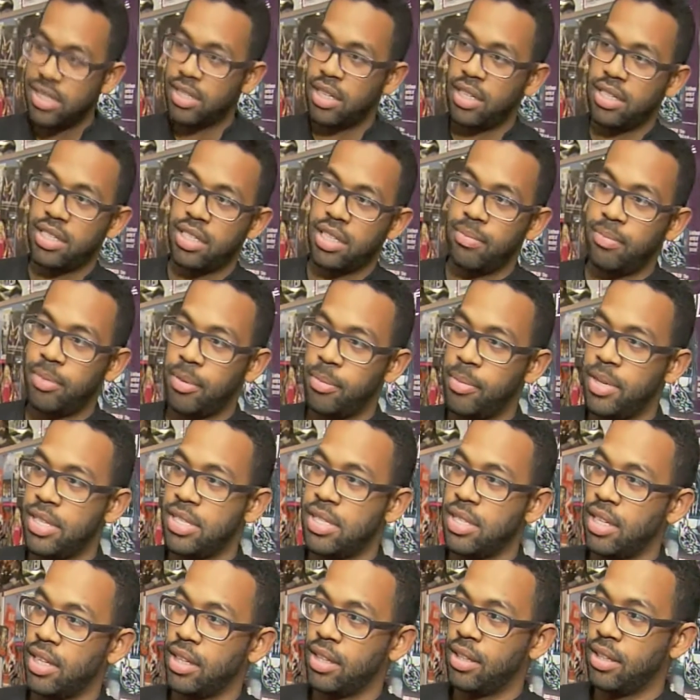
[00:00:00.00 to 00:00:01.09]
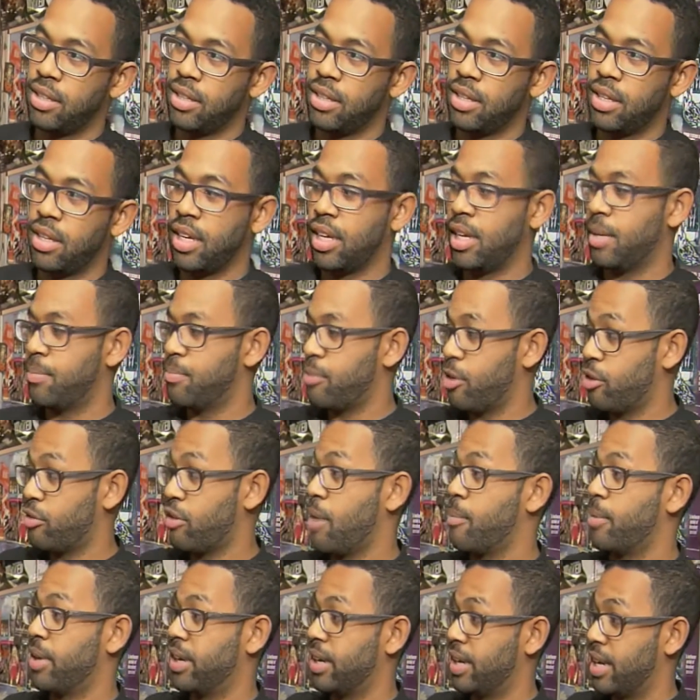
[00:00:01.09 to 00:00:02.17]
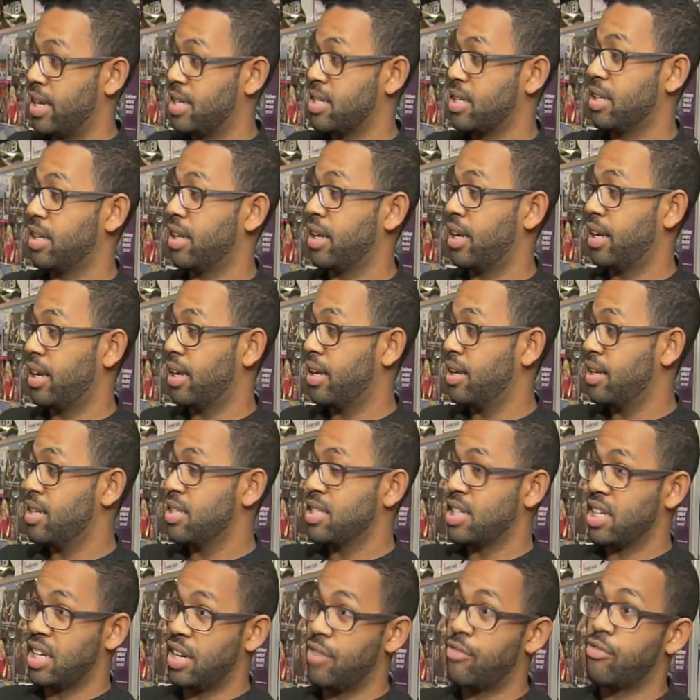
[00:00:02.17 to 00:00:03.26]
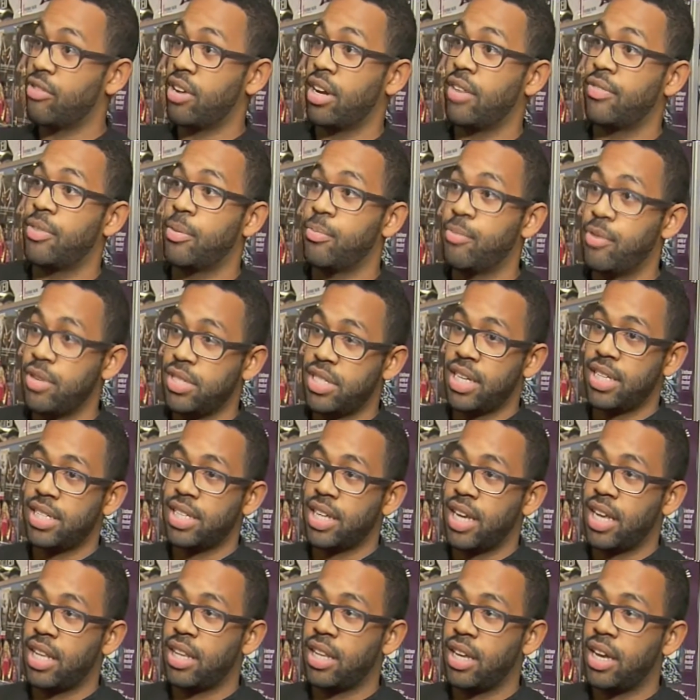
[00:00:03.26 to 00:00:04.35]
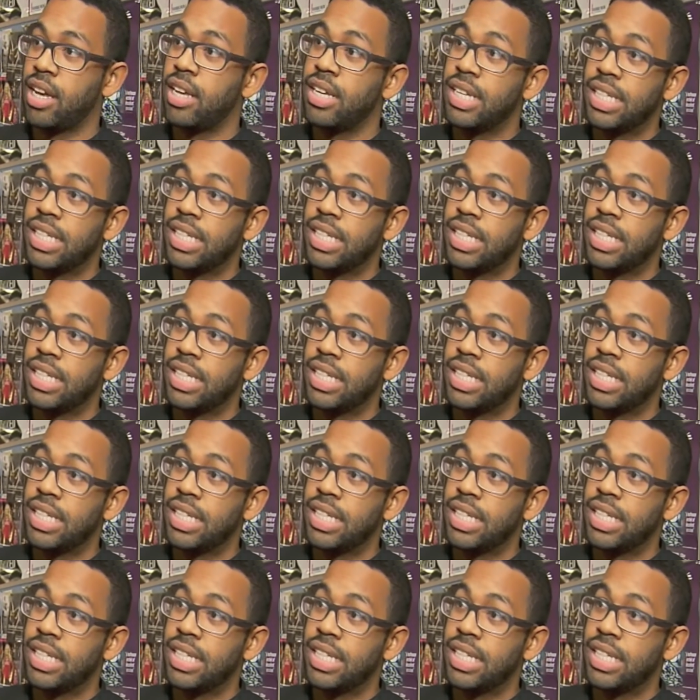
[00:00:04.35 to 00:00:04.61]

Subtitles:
started implementing the programming, getting the delivery of the project together